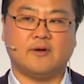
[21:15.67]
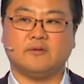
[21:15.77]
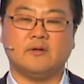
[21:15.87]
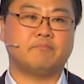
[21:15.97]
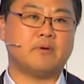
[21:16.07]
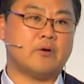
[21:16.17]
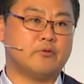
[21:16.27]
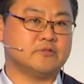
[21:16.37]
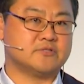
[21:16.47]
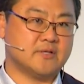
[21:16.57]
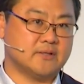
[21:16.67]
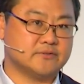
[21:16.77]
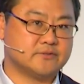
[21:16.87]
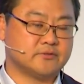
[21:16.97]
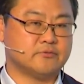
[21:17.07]
and empower the
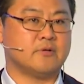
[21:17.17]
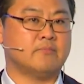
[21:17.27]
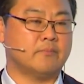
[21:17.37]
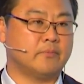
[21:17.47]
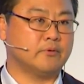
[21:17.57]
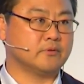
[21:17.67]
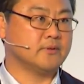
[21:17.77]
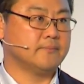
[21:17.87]
sellers to come on board.